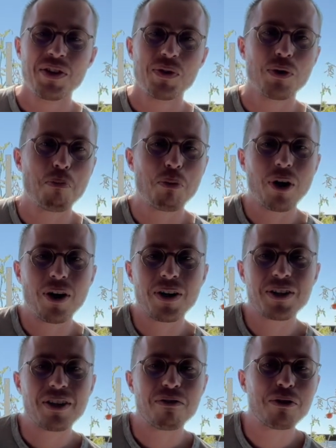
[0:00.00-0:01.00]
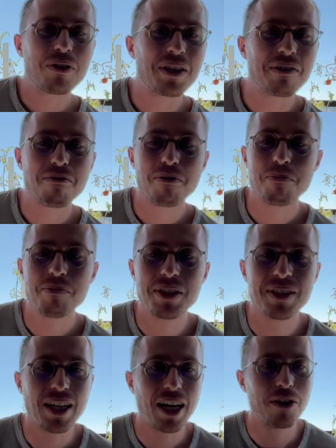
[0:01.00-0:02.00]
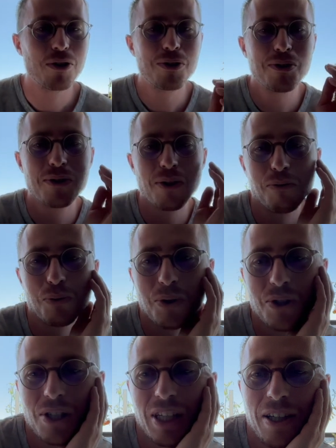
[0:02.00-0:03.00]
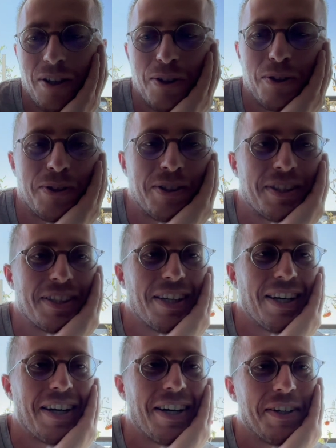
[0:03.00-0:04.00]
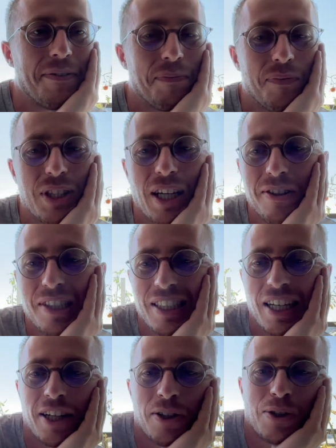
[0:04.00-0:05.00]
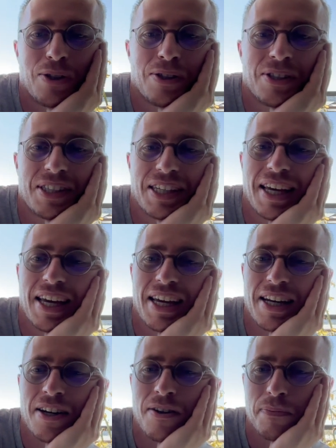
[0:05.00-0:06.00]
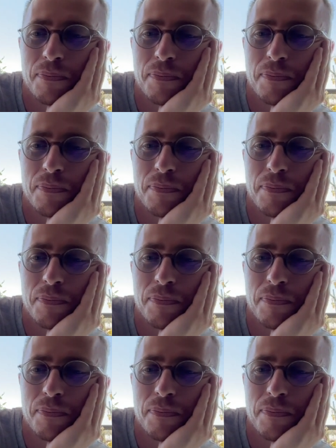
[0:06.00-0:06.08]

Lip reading: to the product, everything from designers, software engineers, sound designers, and